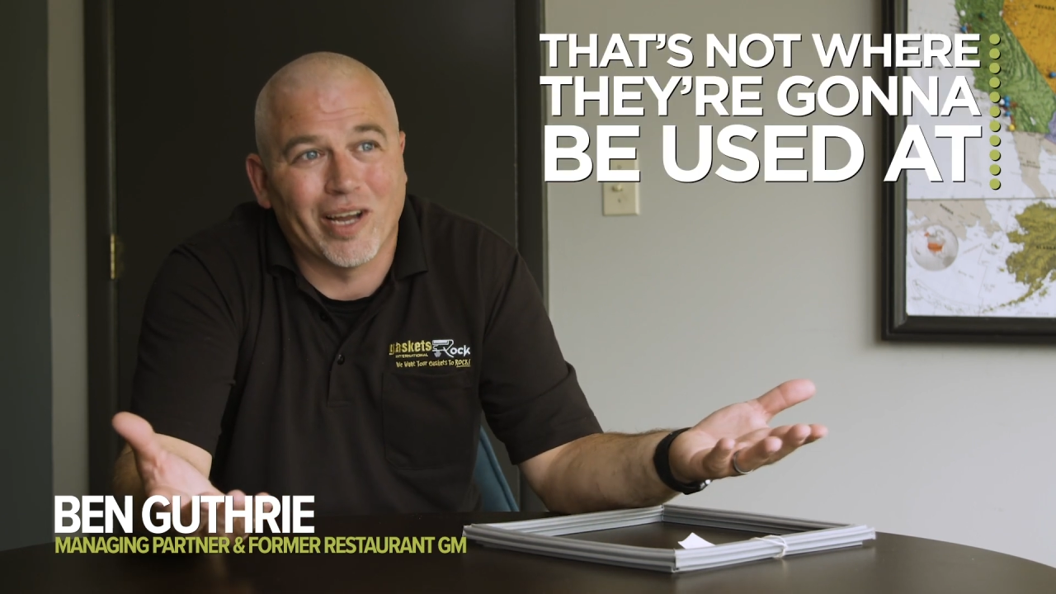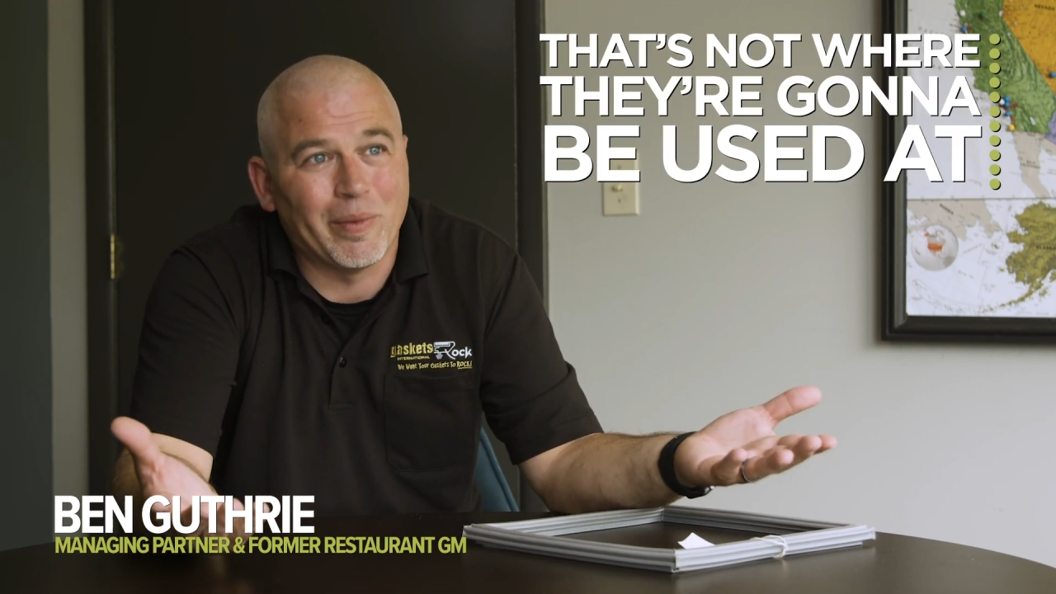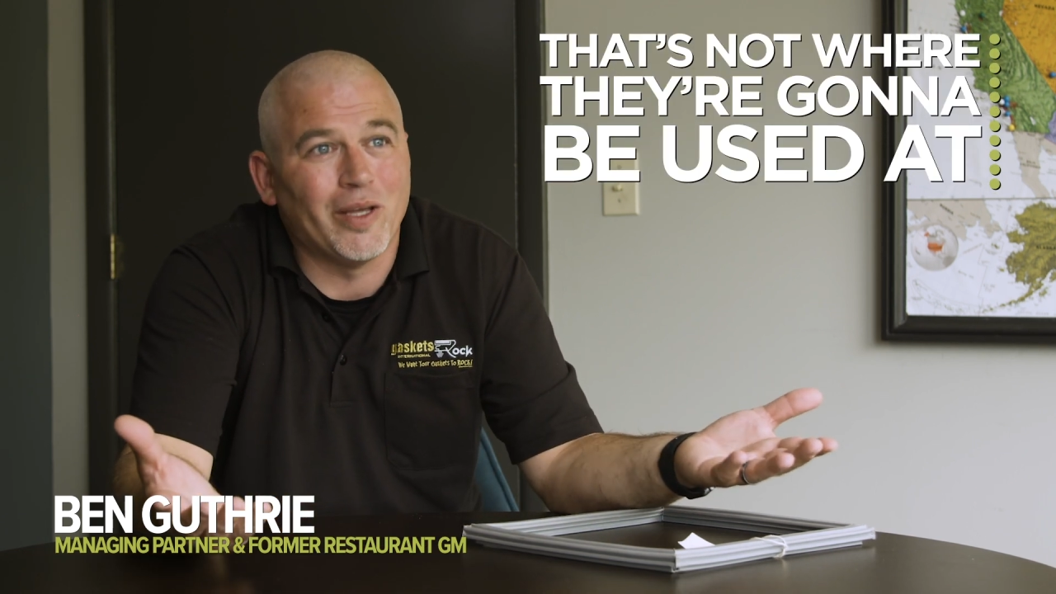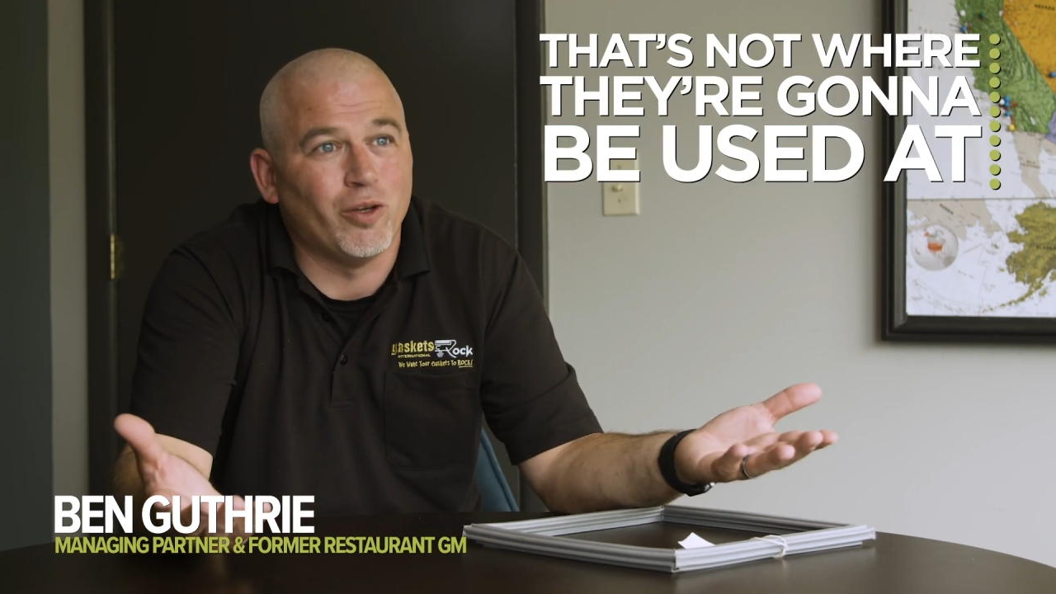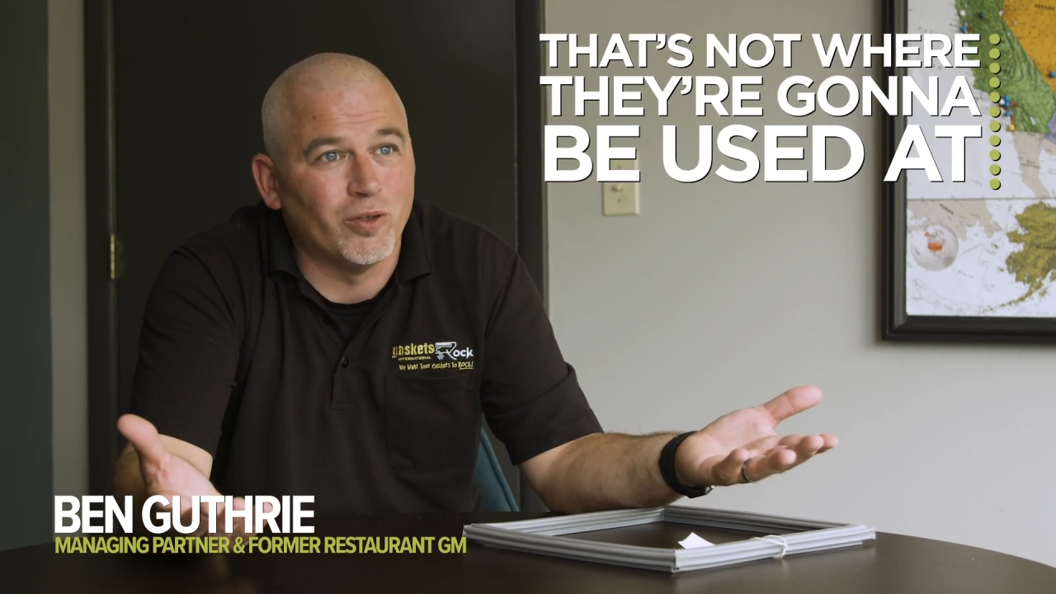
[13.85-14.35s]
going to
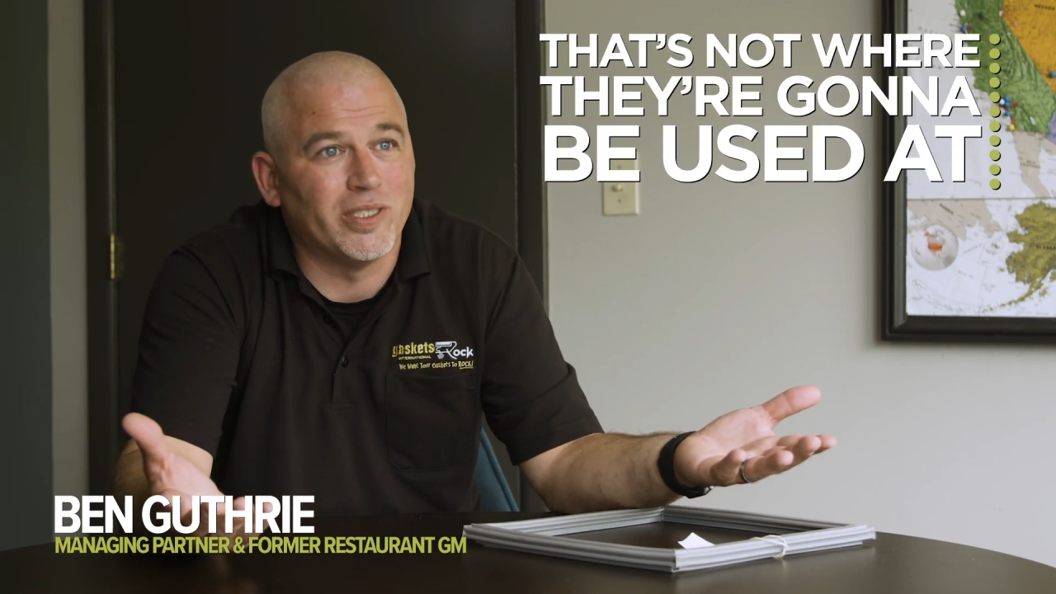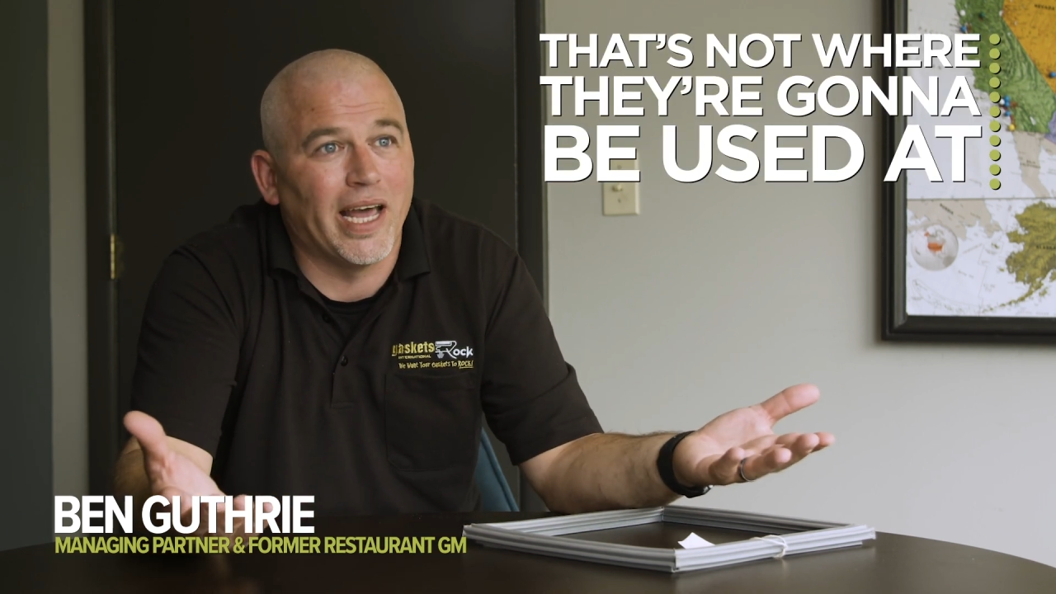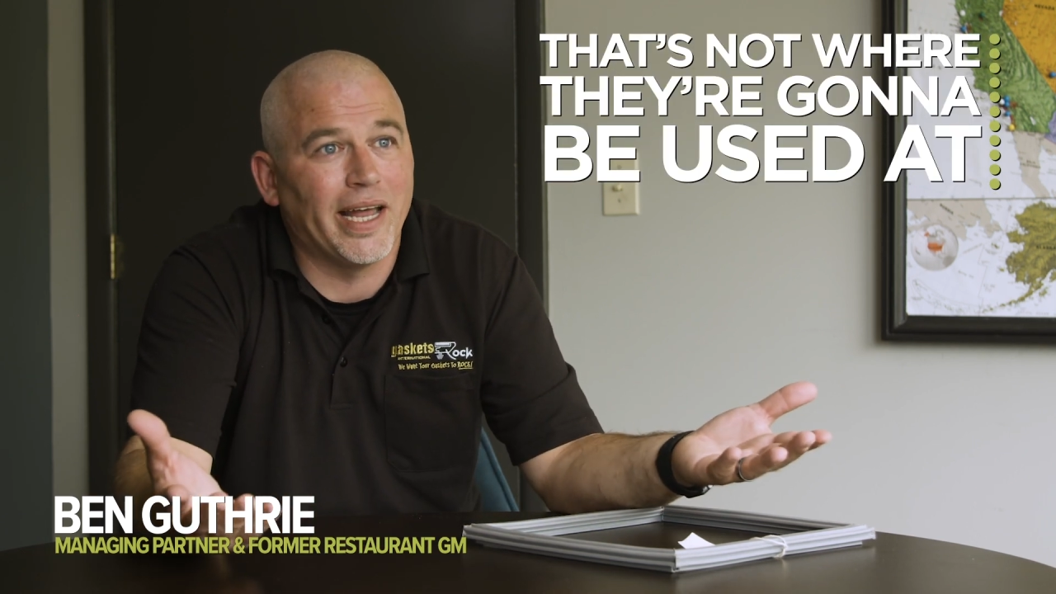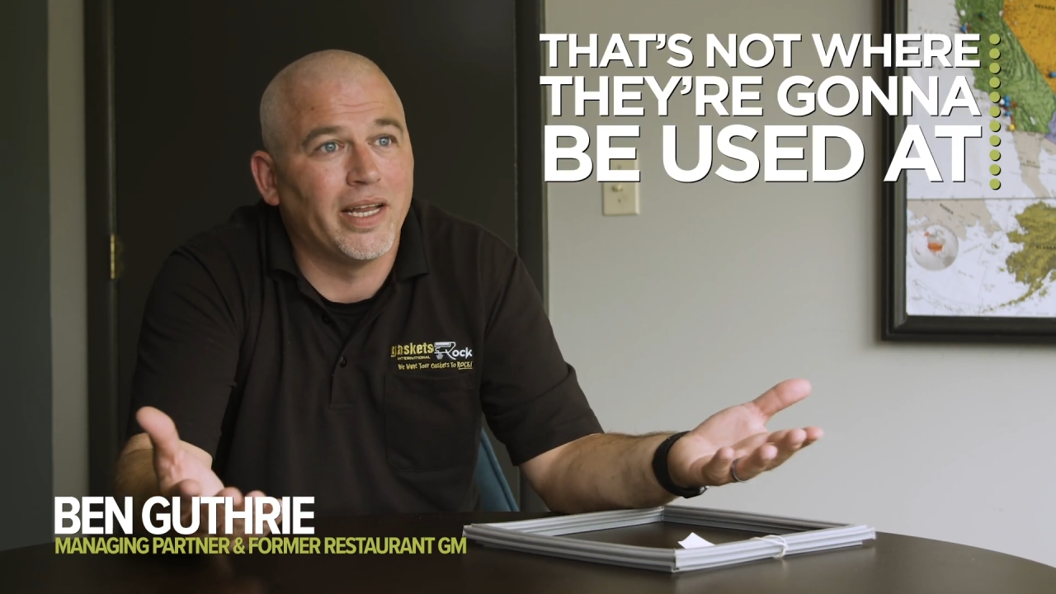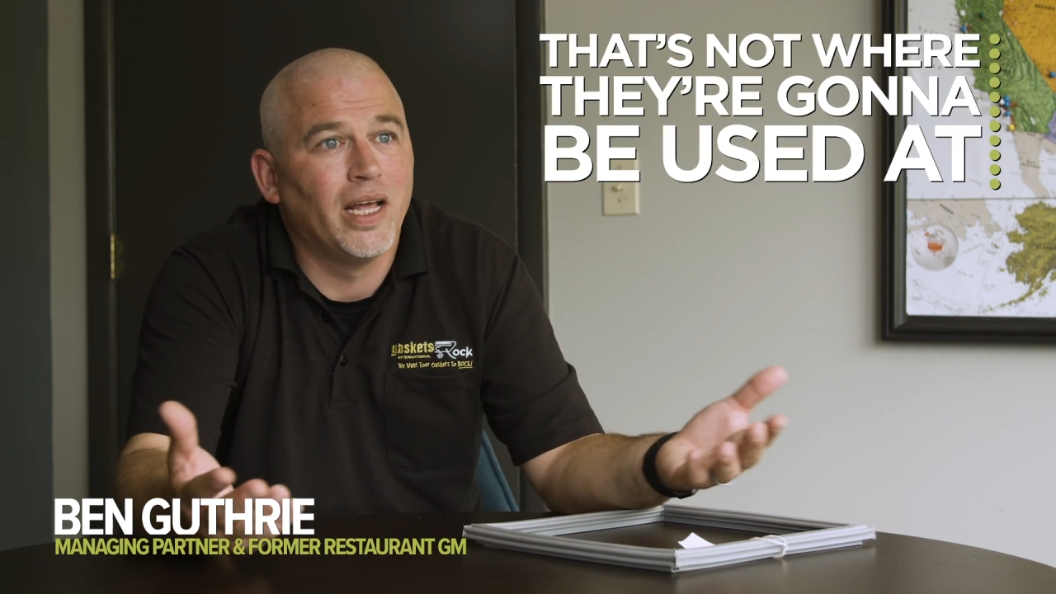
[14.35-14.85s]
be used
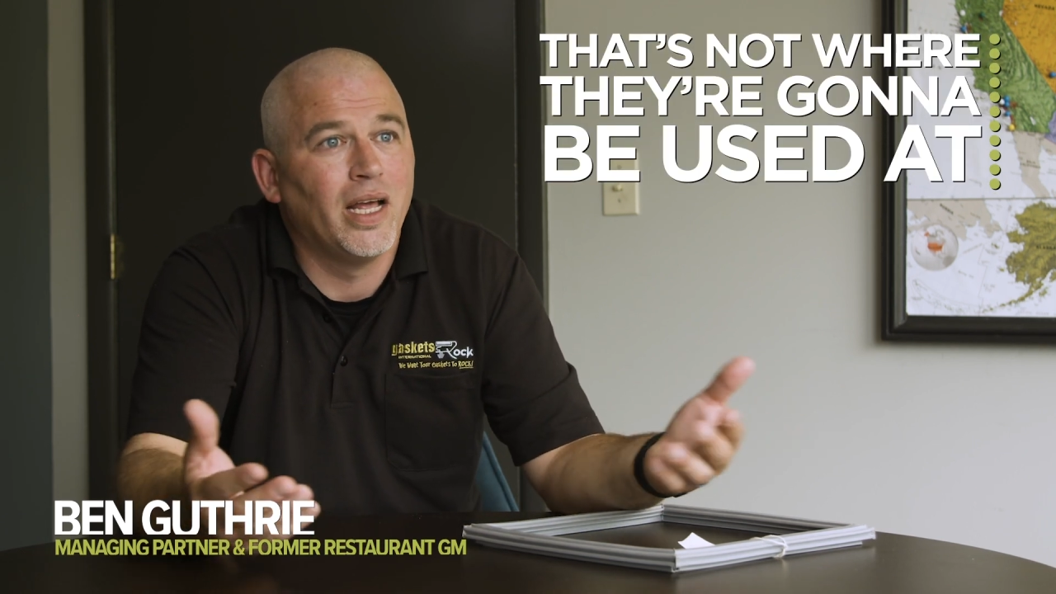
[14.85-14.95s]
at.